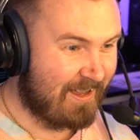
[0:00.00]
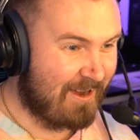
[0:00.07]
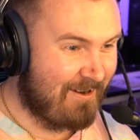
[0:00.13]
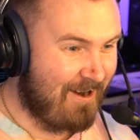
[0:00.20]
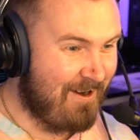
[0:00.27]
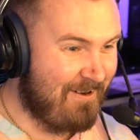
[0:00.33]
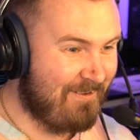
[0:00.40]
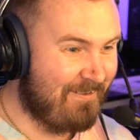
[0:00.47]

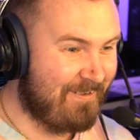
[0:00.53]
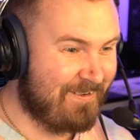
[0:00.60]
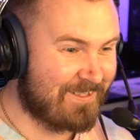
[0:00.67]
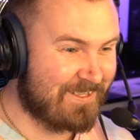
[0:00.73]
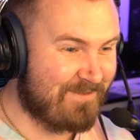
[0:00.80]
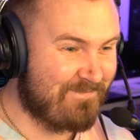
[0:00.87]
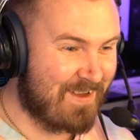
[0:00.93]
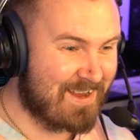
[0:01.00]
Oh,
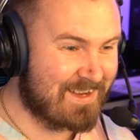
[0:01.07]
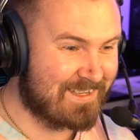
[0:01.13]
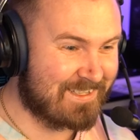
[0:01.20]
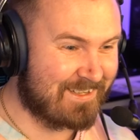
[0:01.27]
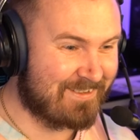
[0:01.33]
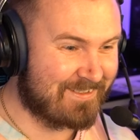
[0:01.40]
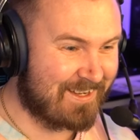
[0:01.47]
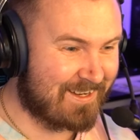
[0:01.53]
that's
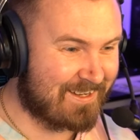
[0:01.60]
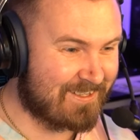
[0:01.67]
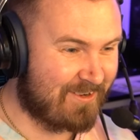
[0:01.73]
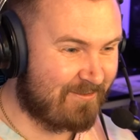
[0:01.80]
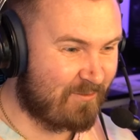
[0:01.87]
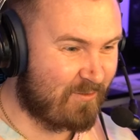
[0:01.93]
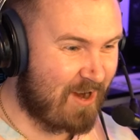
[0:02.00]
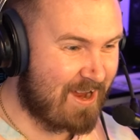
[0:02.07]
amazing. It's like it's
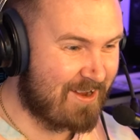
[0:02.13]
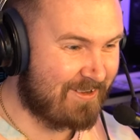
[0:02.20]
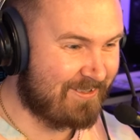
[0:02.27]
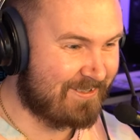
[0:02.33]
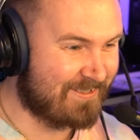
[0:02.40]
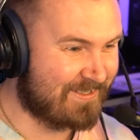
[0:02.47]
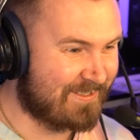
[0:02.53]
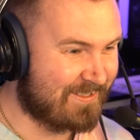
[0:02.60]
on
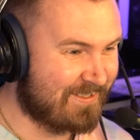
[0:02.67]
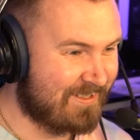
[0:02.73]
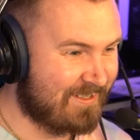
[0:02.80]
rails.